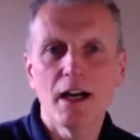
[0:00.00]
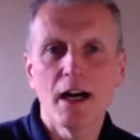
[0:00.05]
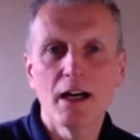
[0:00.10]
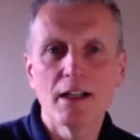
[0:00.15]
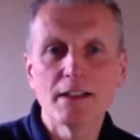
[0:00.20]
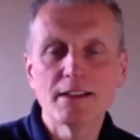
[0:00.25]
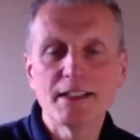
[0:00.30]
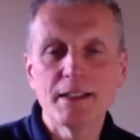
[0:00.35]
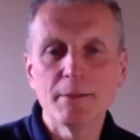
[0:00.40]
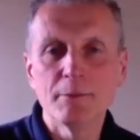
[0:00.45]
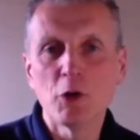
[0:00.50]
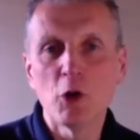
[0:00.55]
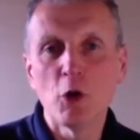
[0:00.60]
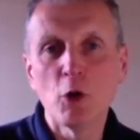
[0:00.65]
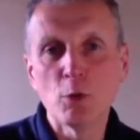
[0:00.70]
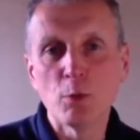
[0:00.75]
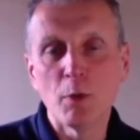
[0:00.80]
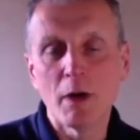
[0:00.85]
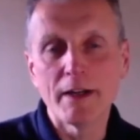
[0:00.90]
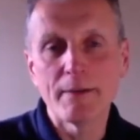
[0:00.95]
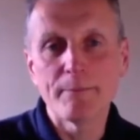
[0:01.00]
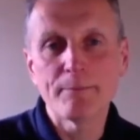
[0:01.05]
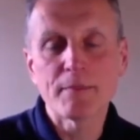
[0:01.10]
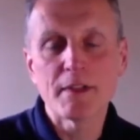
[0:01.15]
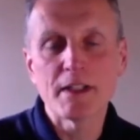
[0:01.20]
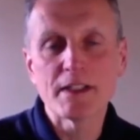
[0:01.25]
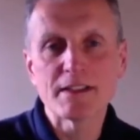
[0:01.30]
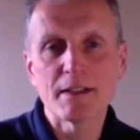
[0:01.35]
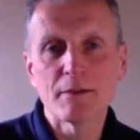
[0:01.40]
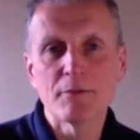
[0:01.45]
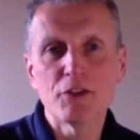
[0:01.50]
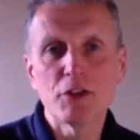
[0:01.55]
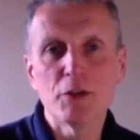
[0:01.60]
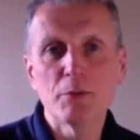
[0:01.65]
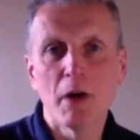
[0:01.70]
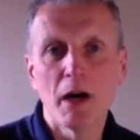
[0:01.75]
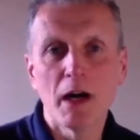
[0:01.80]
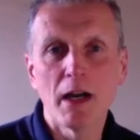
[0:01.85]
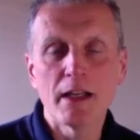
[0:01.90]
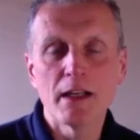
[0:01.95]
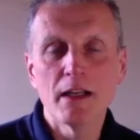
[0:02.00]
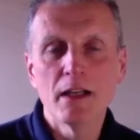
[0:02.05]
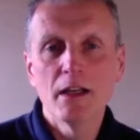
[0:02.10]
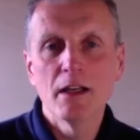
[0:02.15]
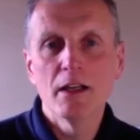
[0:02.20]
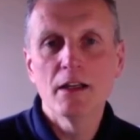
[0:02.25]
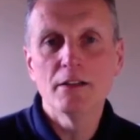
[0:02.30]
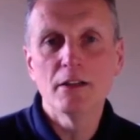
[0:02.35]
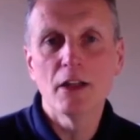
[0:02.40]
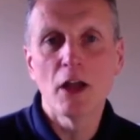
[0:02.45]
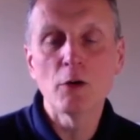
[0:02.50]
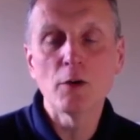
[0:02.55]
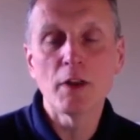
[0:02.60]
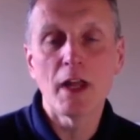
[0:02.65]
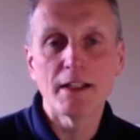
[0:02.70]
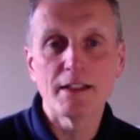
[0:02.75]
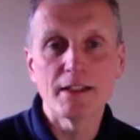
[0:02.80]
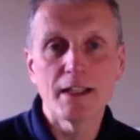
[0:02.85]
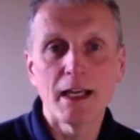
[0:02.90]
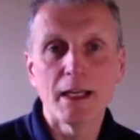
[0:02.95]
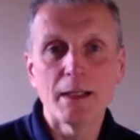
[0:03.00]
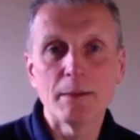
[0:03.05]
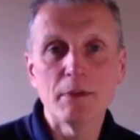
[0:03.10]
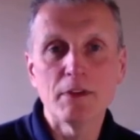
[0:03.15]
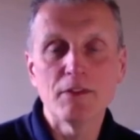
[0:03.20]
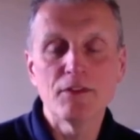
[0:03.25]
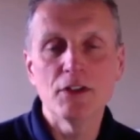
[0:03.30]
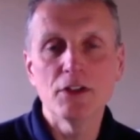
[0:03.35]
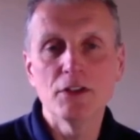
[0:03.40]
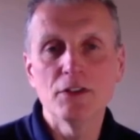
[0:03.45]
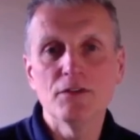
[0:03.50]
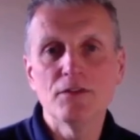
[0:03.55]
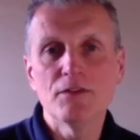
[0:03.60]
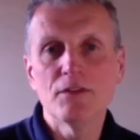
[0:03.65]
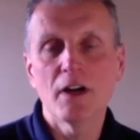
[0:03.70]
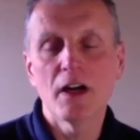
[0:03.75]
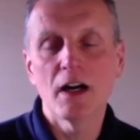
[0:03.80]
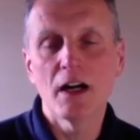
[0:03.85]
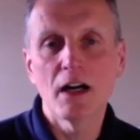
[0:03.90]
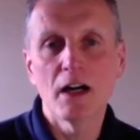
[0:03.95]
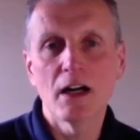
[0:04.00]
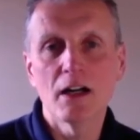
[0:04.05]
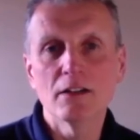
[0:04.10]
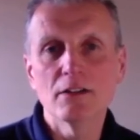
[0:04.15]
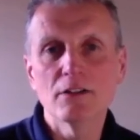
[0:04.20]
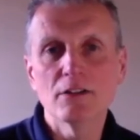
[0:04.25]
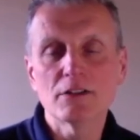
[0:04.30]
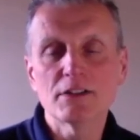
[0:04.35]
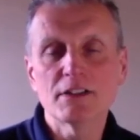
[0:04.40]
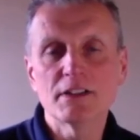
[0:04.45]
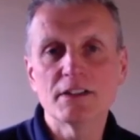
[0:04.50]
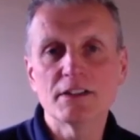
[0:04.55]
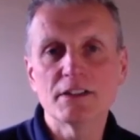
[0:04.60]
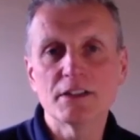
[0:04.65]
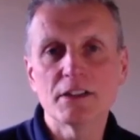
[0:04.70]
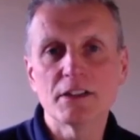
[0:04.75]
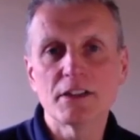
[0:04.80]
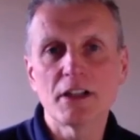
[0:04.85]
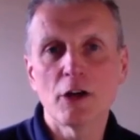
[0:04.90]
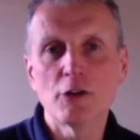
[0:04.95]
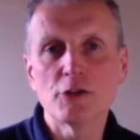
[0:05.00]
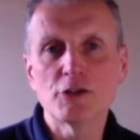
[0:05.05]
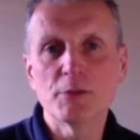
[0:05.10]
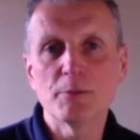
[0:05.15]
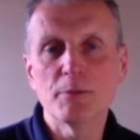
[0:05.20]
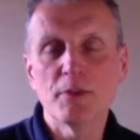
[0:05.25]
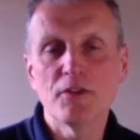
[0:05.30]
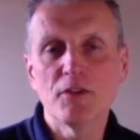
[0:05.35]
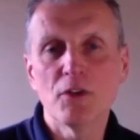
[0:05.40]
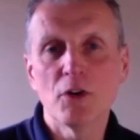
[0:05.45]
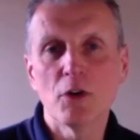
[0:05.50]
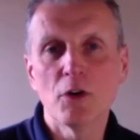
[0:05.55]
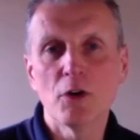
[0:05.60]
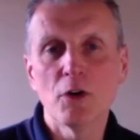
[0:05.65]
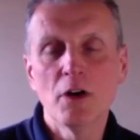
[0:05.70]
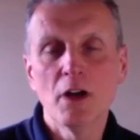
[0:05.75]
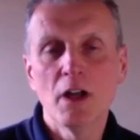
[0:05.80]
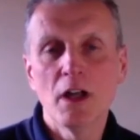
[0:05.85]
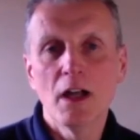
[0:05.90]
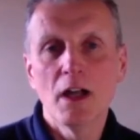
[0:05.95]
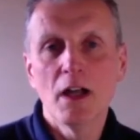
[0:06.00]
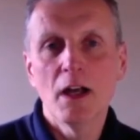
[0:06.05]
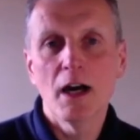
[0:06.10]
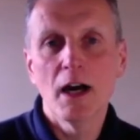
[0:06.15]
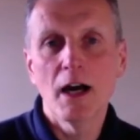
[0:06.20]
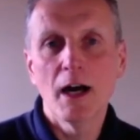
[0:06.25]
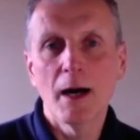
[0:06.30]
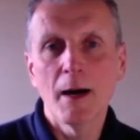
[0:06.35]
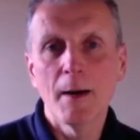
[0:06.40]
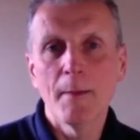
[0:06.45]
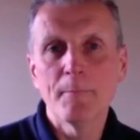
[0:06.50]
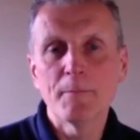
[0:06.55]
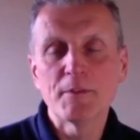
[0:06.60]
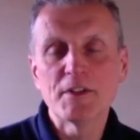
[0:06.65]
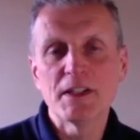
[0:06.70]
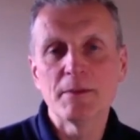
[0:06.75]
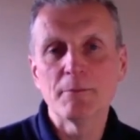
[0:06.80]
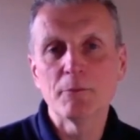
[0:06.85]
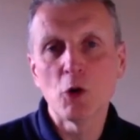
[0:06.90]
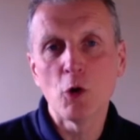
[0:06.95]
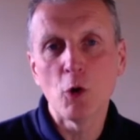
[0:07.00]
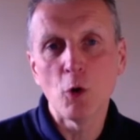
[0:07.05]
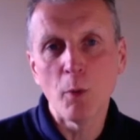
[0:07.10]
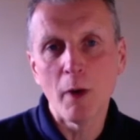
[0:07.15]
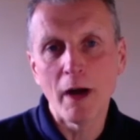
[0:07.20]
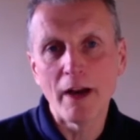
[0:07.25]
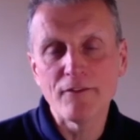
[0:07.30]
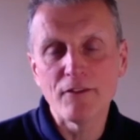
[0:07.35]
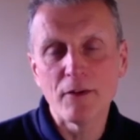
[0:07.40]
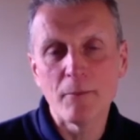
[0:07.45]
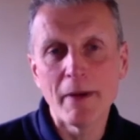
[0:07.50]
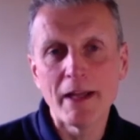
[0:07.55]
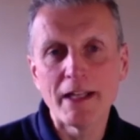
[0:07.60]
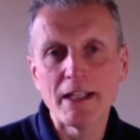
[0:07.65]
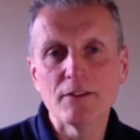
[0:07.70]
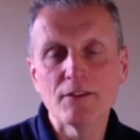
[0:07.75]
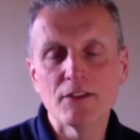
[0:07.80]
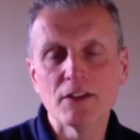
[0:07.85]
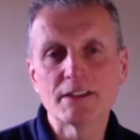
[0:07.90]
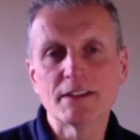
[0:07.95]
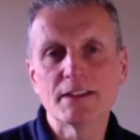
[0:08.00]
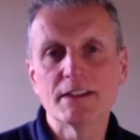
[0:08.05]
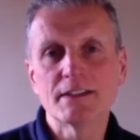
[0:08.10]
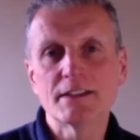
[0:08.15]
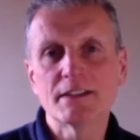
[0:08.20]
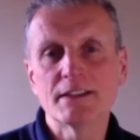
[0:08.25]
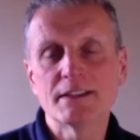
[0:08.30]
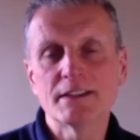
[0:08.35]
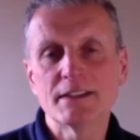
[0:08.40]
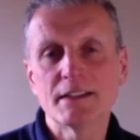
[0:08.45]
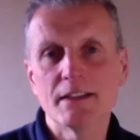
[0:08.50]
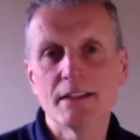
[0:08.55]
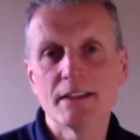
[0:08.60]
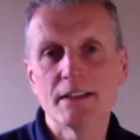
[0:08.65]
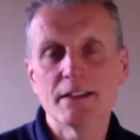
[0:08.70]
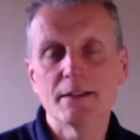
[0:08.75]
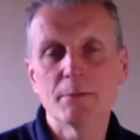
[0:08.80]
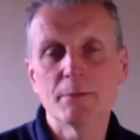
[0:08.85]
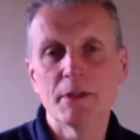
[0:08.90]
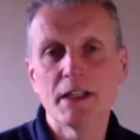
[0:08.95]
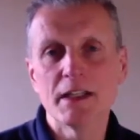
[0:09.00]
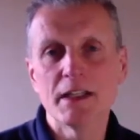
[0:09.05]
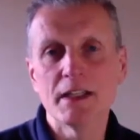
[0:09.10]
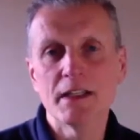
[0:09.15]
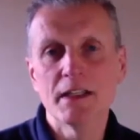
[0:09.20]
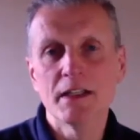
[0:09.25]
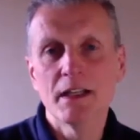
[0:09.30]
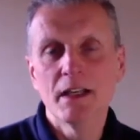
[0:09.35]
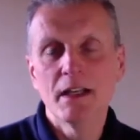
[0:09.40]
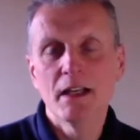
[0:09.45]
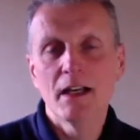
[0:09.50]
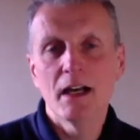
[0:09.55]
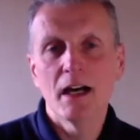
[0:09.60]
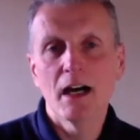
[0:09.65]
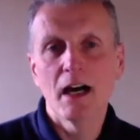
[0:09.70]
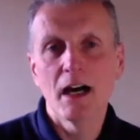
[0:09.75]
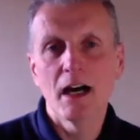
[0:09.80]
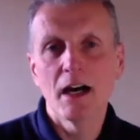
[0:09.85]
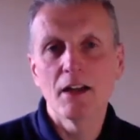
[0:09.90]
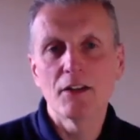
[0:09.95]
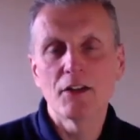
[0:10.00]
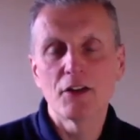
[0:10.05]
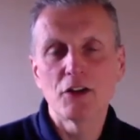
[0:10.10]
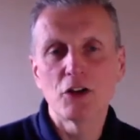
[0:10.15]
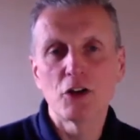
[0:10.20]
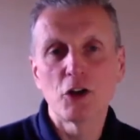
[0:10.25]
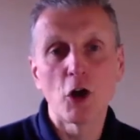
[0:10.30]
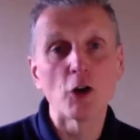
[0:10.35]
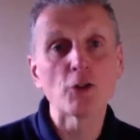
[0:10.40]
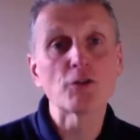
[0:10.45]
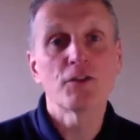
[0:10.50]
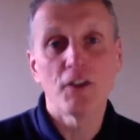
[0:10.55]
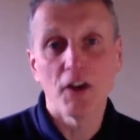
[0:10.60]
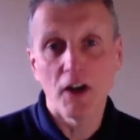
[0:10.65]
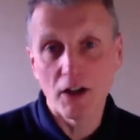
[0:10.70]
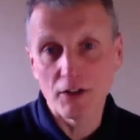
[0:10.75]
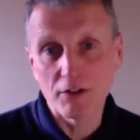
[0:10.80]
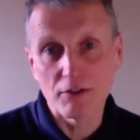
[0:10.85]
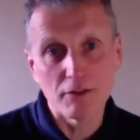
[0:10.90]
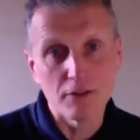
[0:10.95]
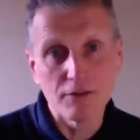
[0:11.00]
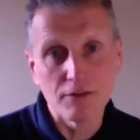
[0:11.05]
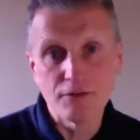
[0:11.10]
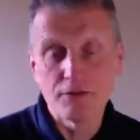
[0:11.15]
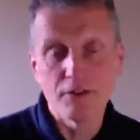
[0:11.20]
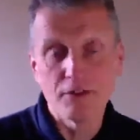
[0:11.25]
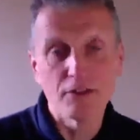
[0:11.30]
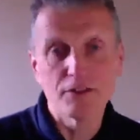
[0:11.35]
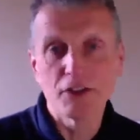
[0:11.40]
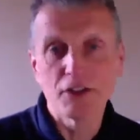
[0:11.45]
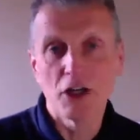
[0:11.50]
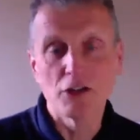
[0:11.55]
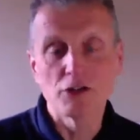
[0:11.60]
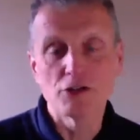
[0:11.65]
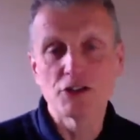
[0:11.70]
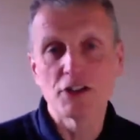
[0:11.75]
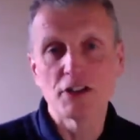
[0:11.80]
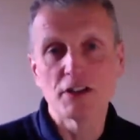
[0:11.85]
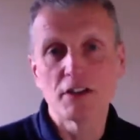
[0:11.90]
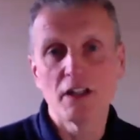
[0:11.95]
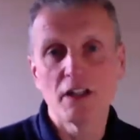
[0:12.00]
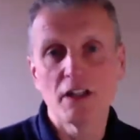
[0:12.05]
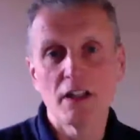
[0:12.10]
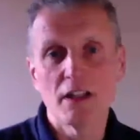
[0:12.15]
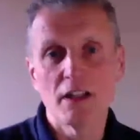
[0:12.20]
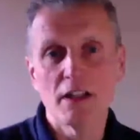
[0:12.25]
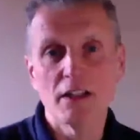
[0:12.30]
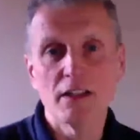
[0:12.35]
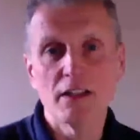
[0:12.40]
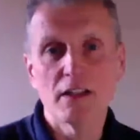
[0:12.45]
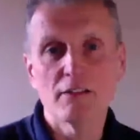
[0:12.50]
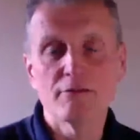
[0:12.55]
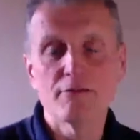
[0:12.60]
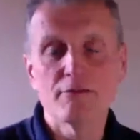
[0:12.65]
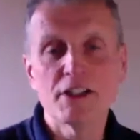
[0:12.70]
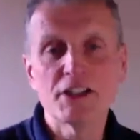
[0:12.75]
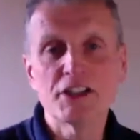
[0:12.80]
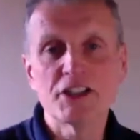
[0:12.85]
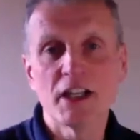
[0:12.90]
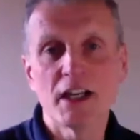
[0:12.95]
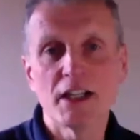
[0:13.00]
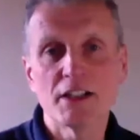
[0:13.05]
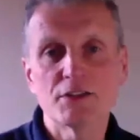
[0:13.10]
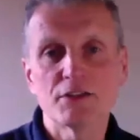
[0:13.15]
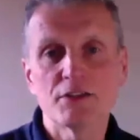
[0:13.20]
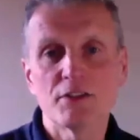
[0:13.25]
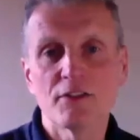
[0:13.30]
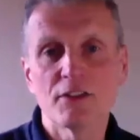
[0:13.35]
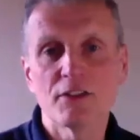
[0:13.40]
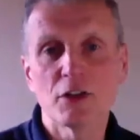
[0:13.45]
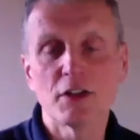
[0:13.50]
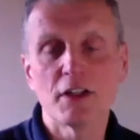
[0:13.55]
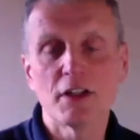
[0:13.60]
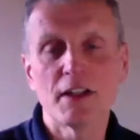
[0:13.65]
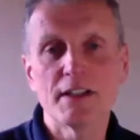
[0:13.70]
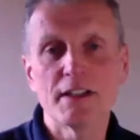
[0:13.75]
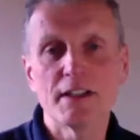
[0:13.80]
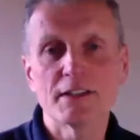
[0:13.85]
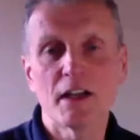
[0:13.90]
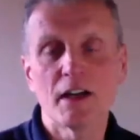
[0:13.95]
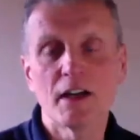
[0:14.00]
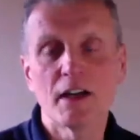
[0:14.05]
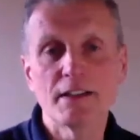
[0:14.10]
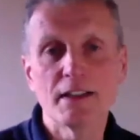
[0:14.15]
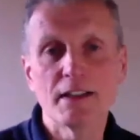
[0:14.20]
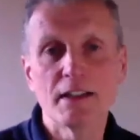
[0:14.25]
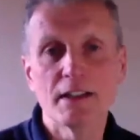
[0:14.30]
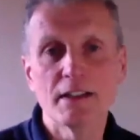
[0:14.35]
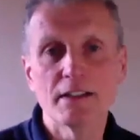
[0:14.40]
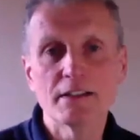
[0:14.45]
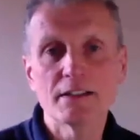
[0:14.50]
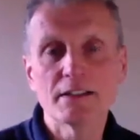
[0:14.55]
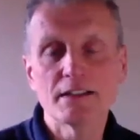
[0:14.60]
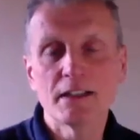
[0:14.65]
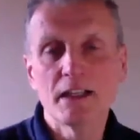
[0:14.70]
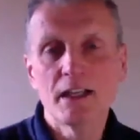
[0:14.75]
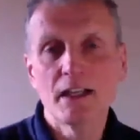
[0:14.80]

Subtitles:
Tim Galway. Some of you might know that name if you've looked into coaching before. Tim Galway, for many of us, is considered to be the godfather of coaching, the originator of a lot of these ideas.